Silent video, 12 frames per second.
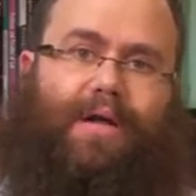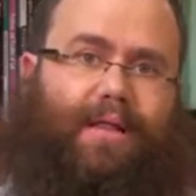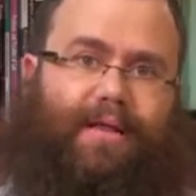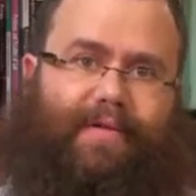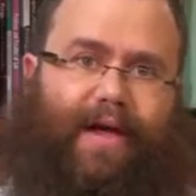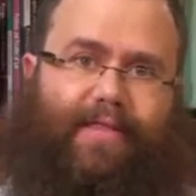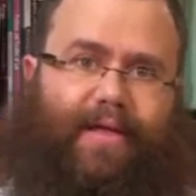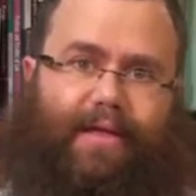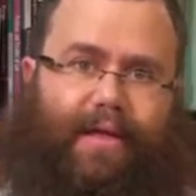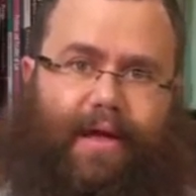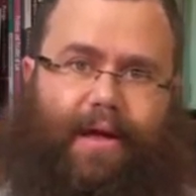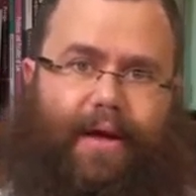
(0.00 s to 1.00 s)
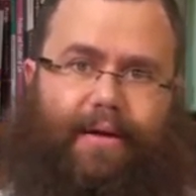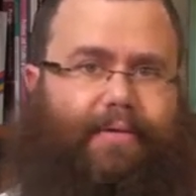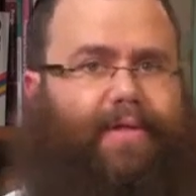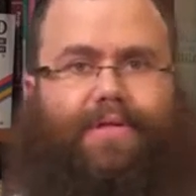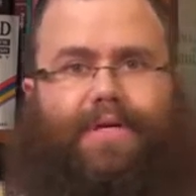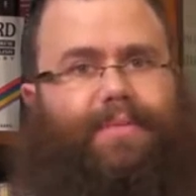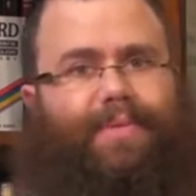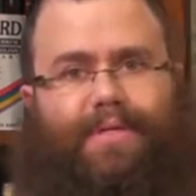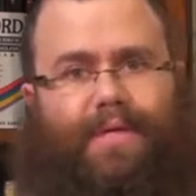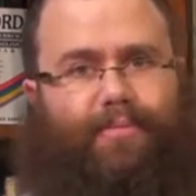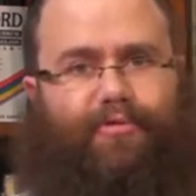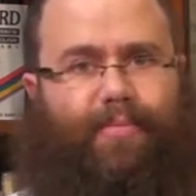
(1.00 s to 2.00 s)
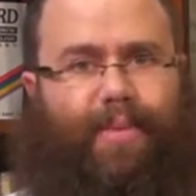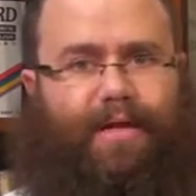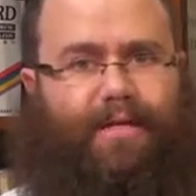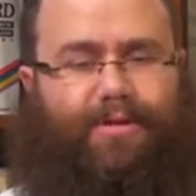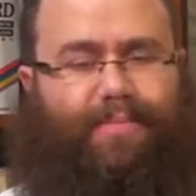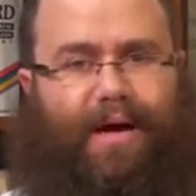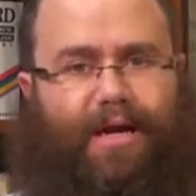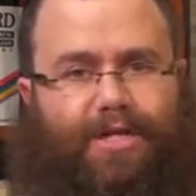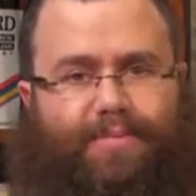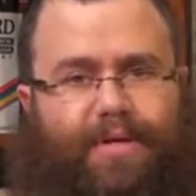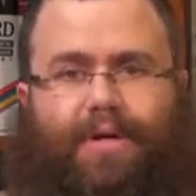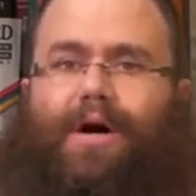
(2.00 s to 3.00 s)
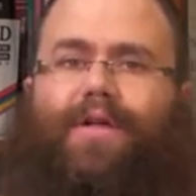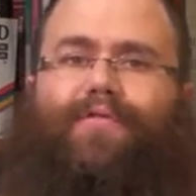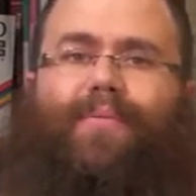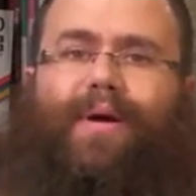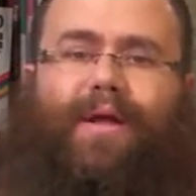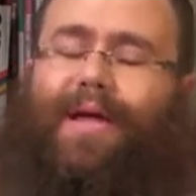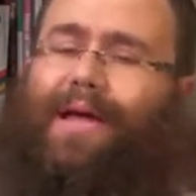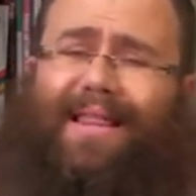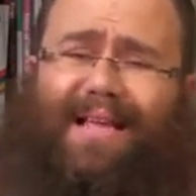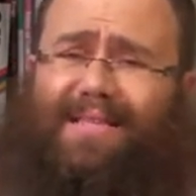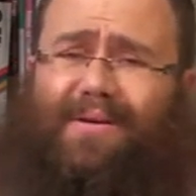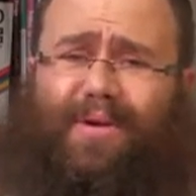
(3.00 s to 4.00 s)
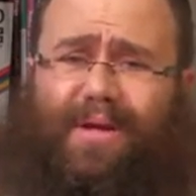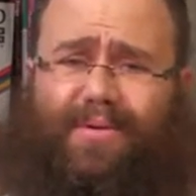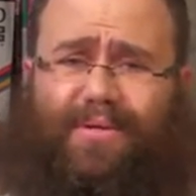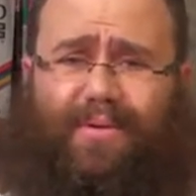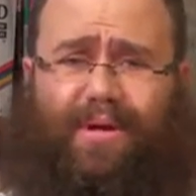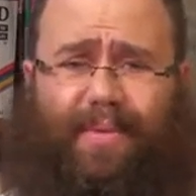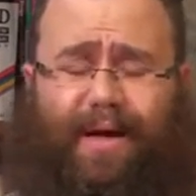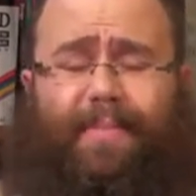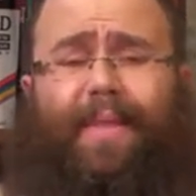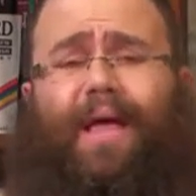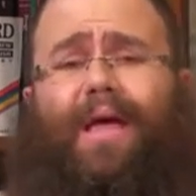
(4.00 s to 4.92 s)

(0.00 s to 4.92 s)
going to live out the year, or there's going to be some tremendous punishment, God forbid. That's not what he was talking about.